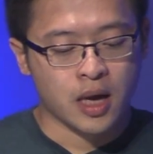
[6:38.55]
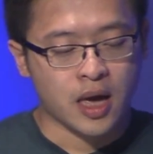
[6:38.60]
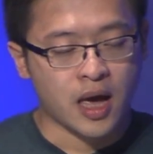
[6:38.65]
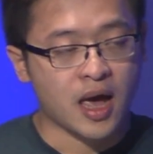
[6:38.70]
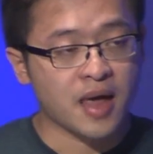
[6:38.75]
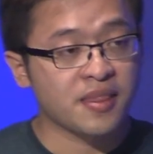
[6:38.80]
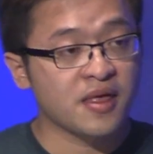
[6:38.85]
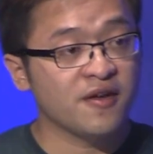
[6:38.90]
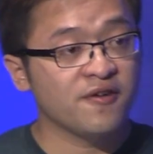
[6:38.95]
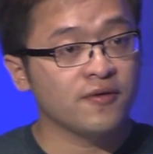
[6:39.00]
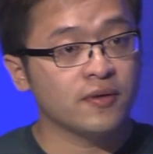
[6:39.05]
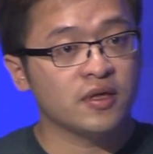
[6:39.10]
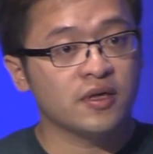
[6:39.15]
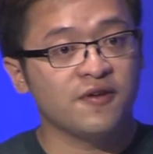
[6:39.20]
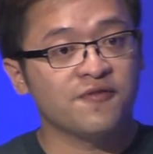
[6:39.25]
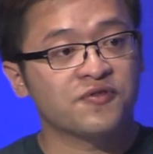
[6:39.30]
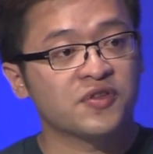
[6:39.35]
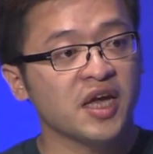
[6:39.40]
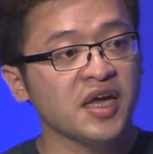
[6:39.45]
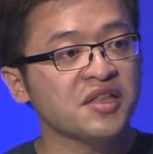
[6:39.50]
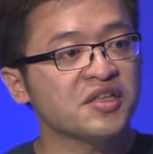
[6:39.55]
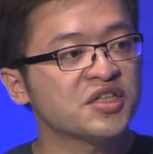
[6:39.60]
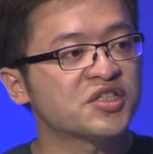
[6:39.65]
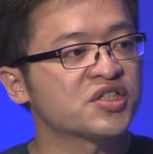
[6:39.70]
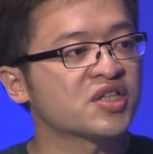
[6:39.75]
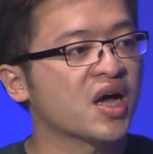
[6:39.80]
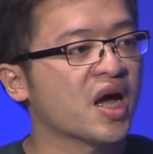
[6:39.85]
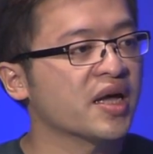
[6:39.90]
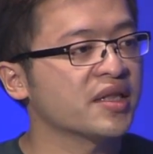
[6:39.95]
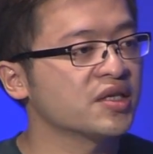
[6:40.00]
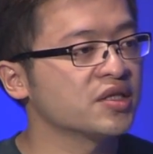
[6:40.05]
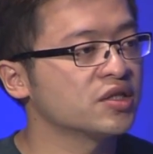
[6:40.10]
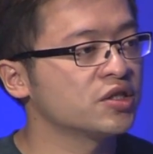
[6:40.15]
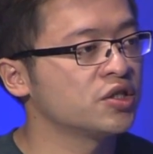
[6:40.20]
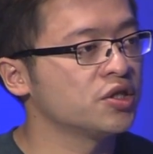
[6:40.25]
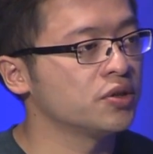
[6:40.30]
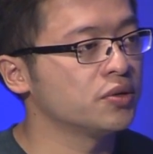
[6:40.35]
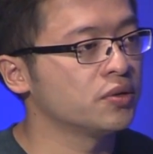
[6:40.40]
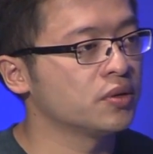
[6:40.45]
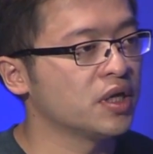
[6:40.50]
and if they decided
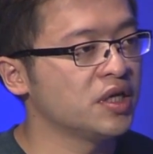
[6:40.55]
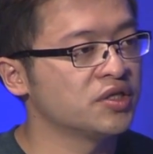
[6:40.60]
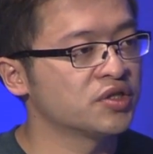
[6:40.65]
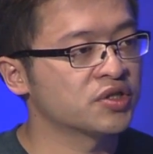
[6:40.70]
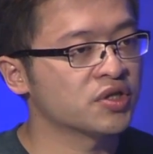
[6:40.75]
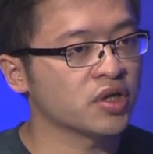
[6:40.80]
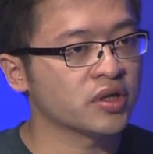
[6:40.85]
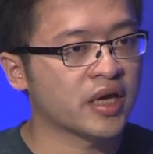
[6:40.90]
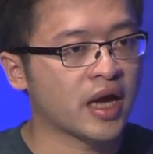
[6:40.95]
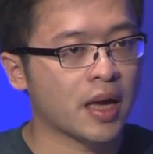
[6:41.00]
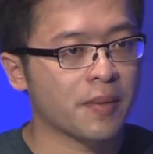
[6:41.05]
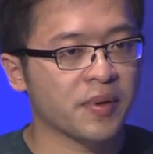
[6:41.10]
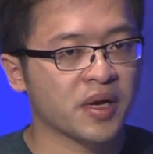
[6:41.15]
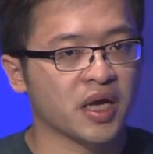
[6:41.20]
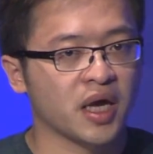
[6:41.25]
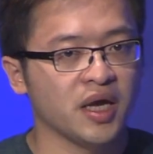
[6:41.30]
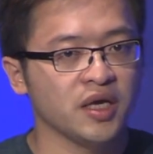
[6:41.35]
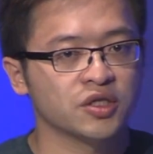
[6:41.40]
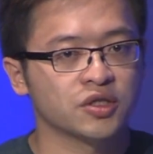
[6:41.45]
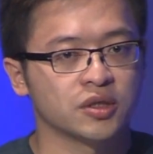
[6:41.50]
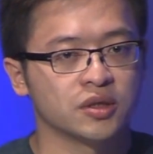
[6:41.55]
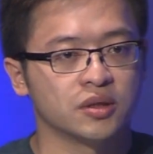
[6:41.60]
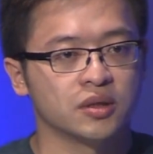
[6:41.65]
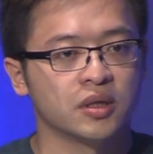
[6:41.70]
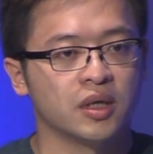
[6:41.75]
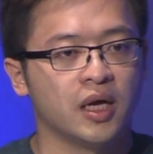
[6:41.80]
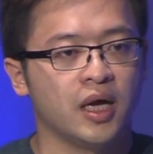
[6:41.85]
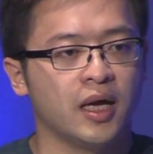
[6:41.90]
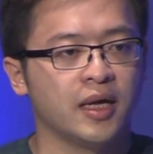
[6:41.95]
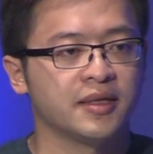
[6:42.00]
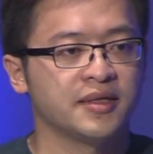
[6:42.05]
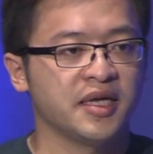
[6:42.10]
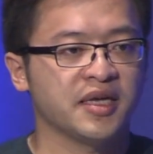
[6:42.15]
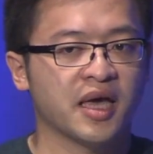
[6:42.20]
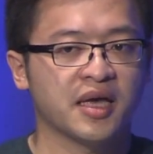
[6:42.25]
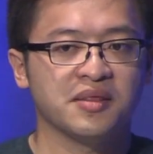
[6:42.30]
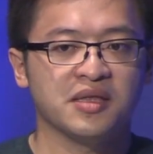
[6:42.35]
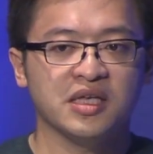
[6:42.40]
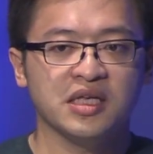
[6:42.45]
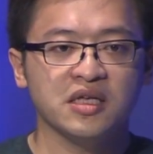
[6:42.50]
to install the application, they
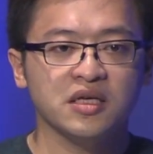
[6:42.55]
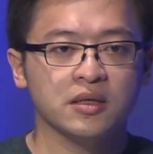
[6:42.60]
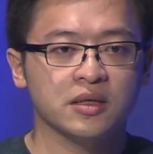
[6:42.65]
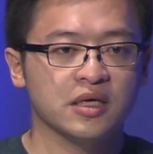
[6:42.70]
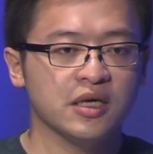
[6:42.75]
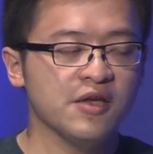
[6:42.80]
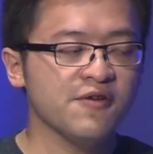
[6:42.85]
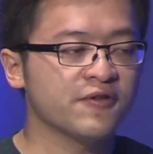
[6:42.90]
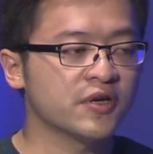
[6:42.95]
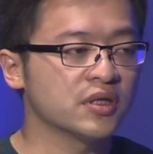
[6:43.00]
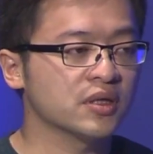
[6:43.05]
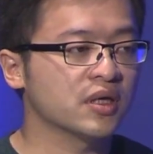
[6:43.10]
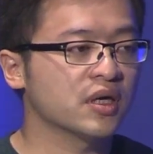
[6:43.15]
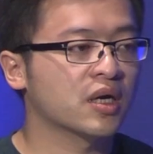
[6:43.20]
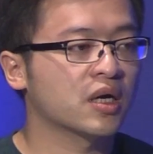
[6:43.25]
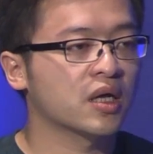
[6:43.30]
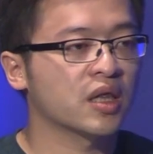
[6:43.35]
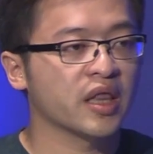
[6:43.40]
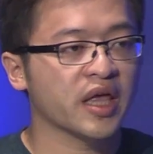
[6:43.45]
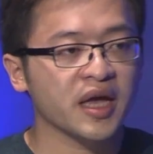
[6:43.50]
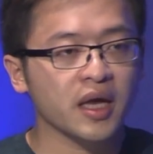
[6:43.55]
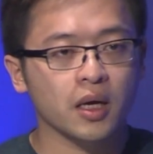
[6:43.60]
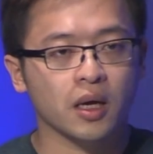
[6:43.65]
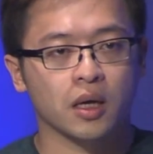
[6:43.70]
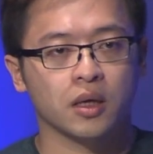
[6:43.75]
can even click